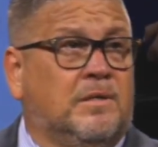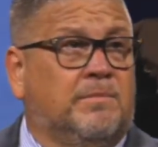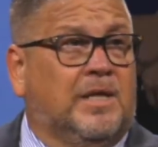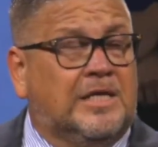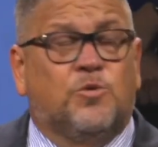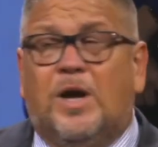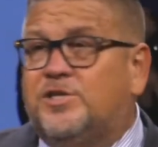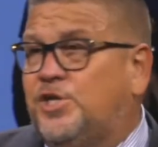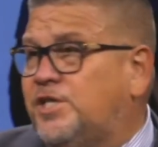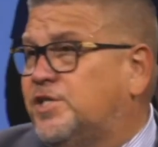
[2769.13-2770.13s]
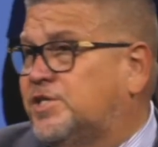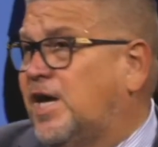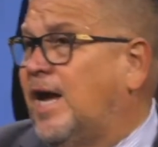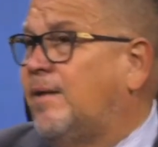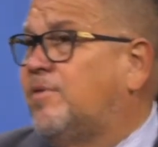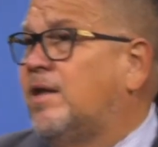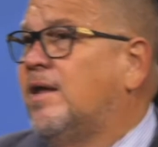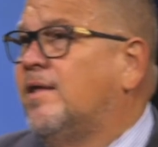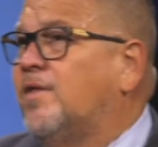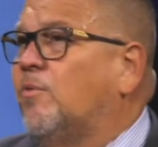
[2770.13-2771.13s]
But that's why Jesus came,
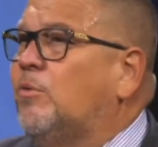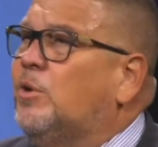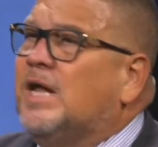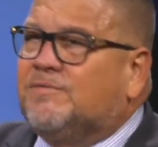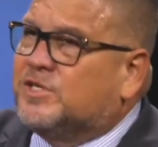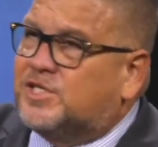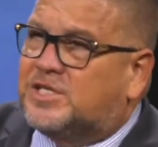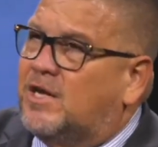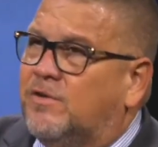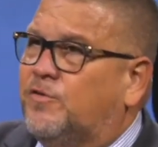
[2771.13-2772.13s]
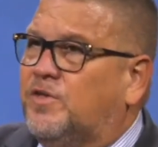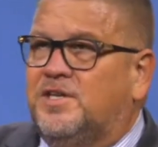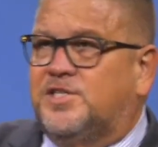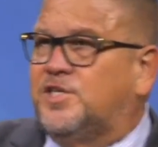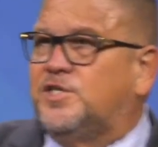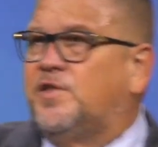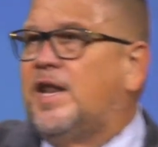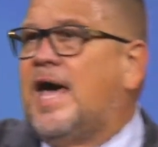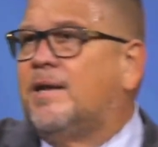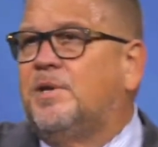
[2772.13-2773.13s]
that, that we wouldn't have to settle for the decision that
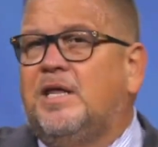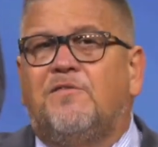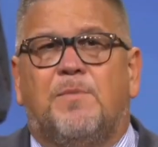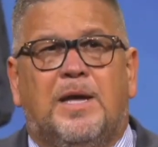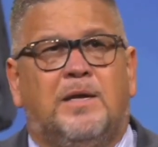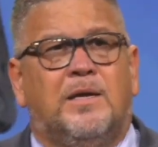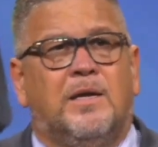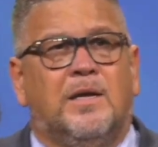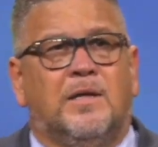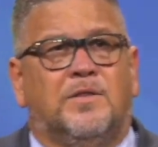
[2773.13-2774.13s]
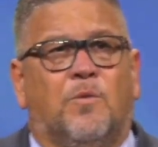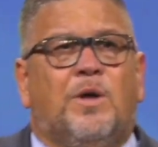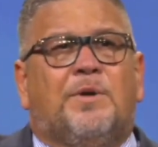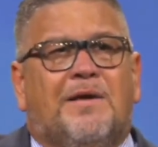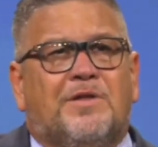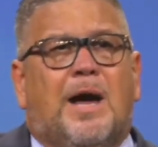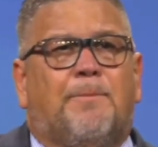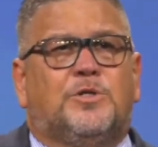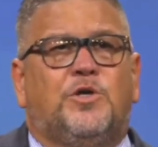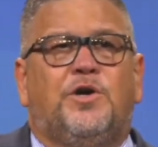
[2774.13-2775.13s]
Adam and Eve made, that we would have an
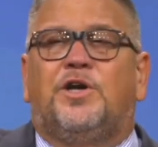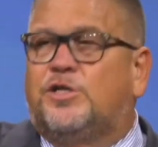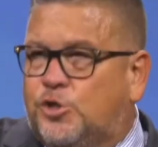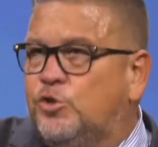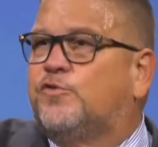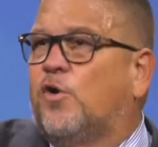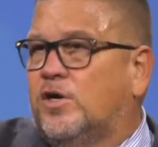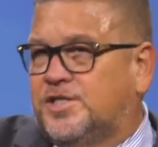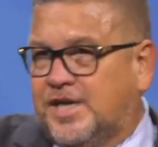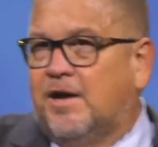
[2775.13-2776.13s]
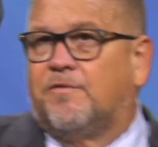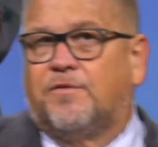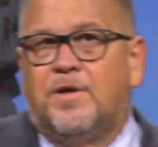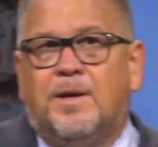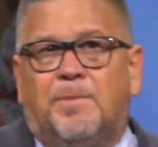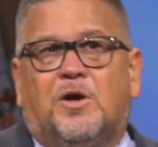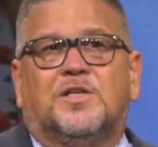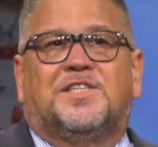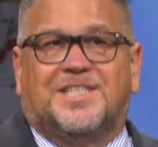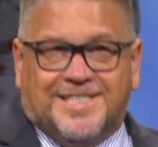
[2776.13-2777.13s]
opportunity to choose for ourselves.
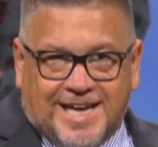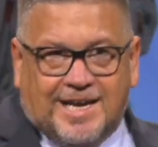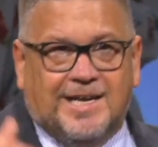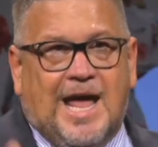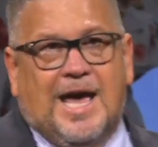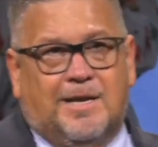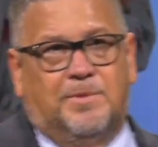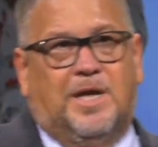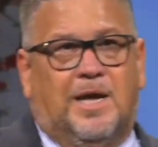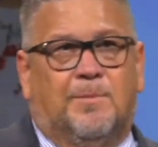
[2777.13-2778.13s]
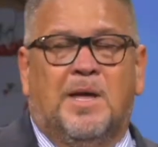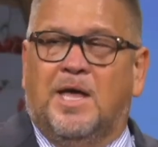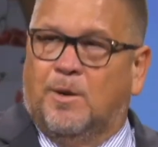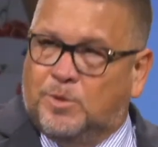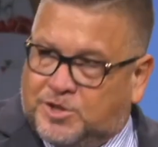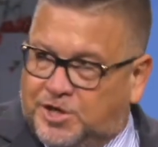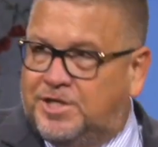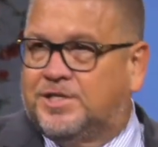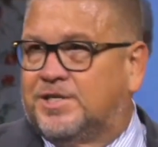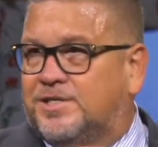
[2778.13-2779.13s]
Because the second Adam came, it was
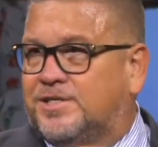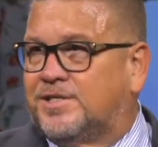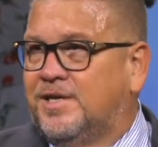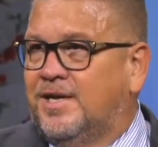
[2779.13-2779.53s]
Jesus.